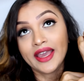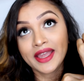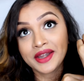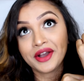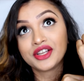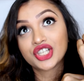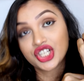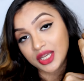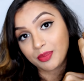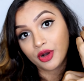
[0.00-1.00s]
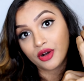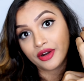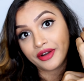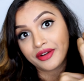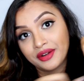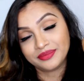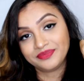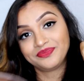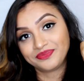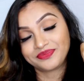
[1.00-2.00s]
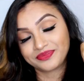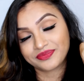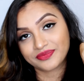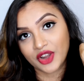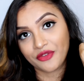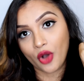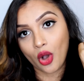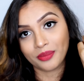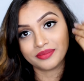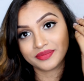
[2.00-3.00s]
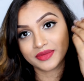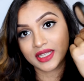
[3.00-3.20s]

in a cheaper form.